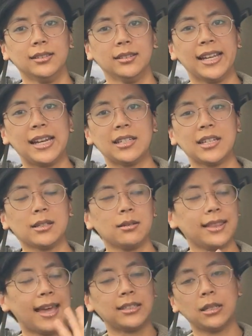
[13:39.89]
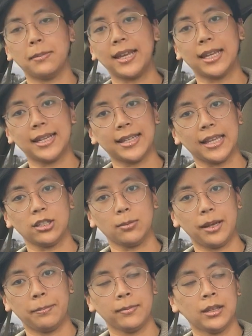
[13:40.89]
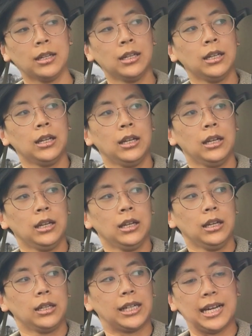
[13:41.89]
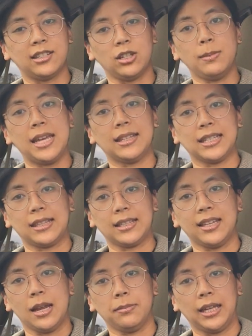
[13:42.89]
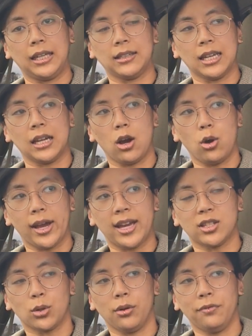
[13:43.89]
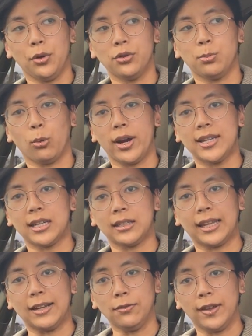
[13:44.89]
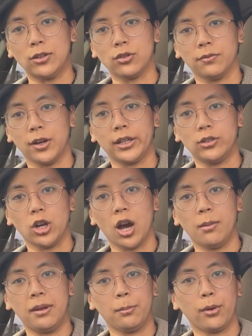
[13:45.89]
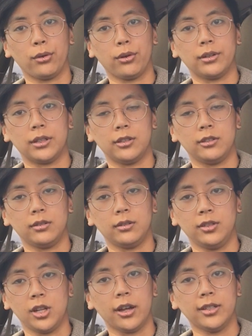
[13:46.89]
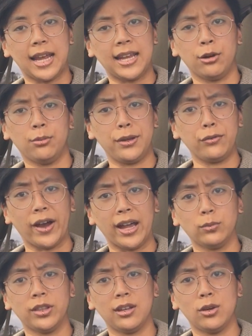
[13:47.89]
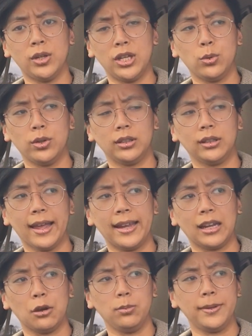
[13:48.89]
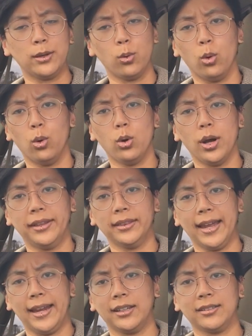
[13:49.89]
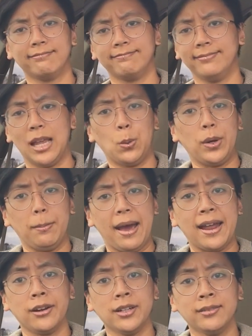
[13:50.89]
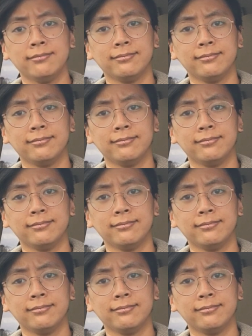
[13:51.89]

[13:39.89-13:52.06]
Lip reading: Like, that didn't make any sense to me. Because to me, it's like the same thing. It's like, okay, so if those boys had, like, finished the fucking job and murdered Dante, it would be fine with you, and you would, like, it would be cool, and, like, it wouldn't matter.